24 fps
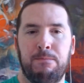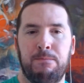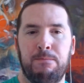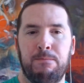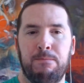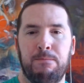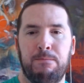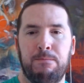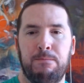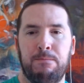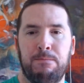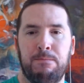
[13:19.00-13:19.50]

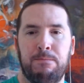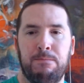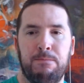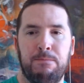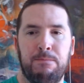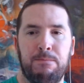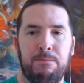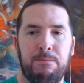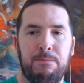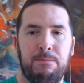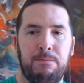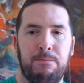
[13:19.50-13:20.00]

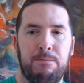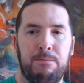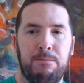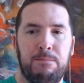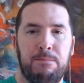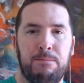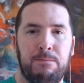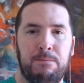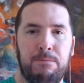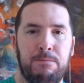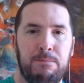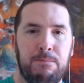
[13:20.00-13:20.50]

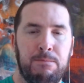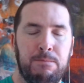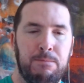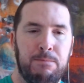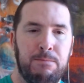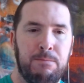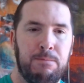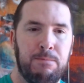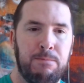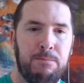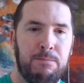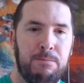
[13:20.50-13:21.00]

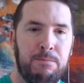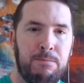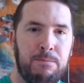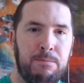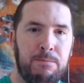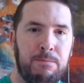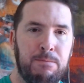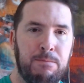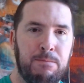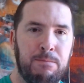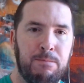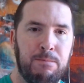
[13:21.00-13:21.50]

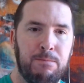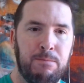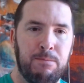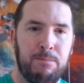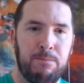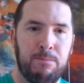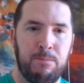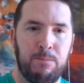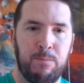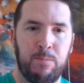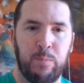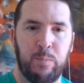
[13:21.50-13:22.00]

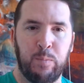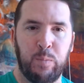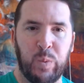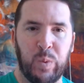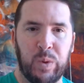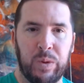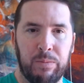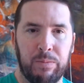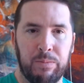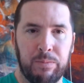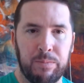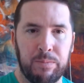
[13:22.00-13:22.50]

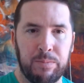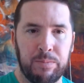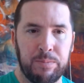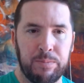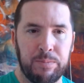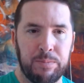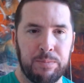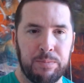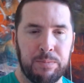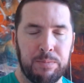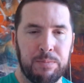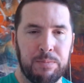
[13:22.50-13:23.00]

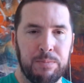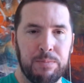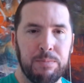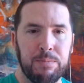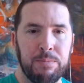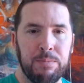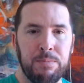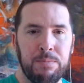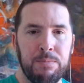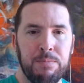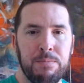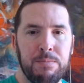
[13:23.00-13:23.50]

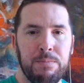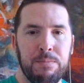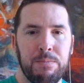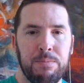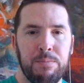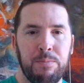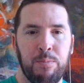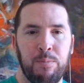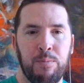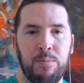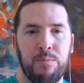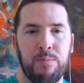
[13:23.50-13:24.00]

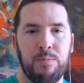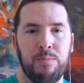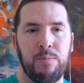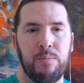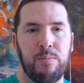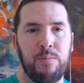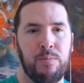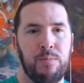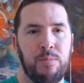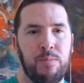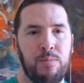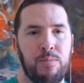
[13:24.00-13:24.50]

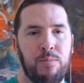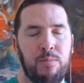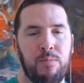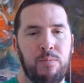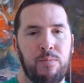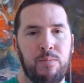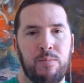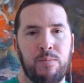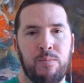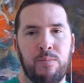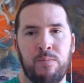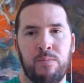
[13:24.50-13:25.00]

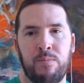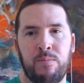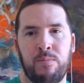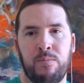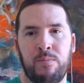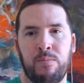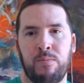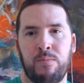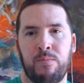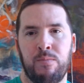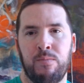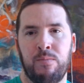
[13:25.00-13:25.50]

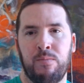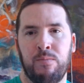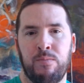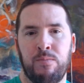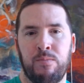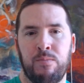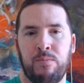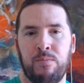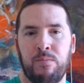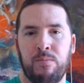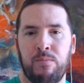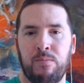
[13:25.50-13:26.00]

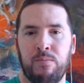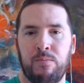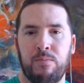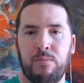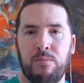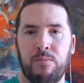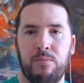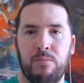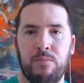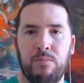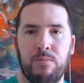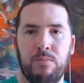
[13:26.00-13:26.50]

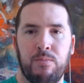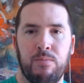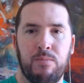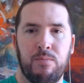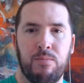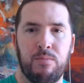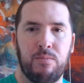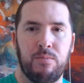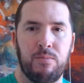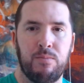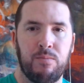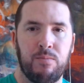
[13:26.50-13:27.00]
This person isn't speaking.